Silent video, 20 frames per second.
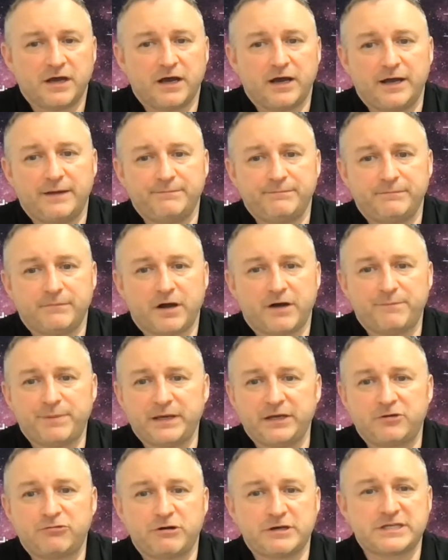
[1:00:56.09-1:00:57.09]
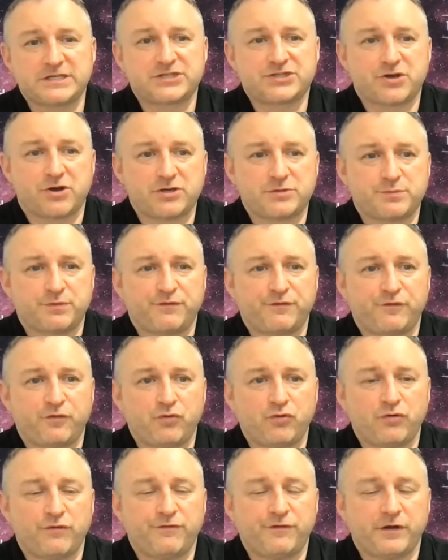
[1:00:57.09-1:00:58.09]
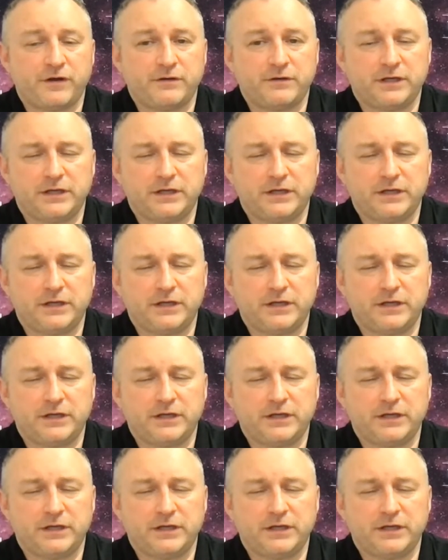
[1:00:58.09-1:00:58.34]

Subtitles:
I've been criticized before for,